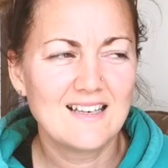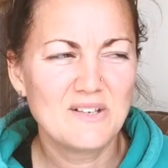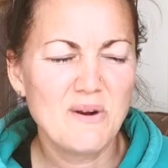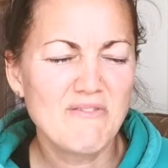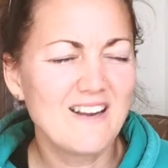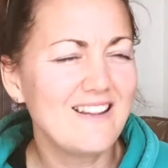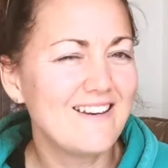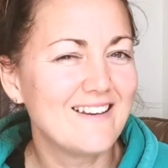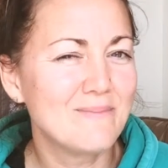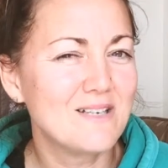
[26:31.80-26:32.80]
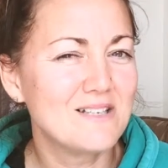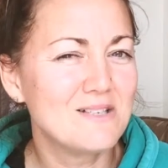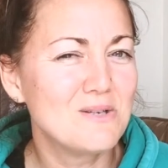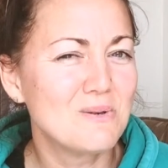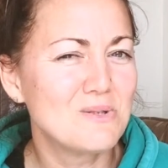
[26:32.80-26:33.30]
do I really need to
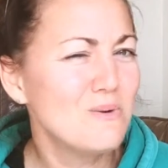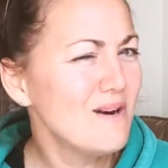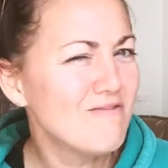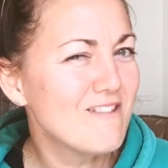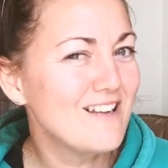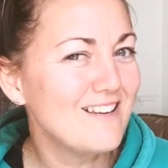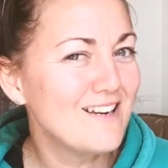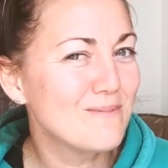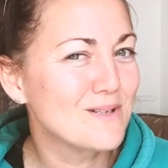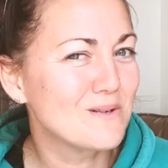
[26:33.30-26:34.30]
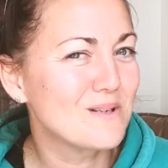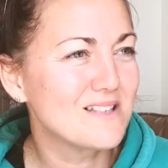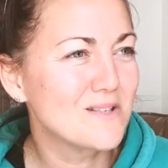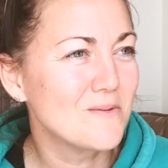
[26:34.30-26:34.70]
be doing this,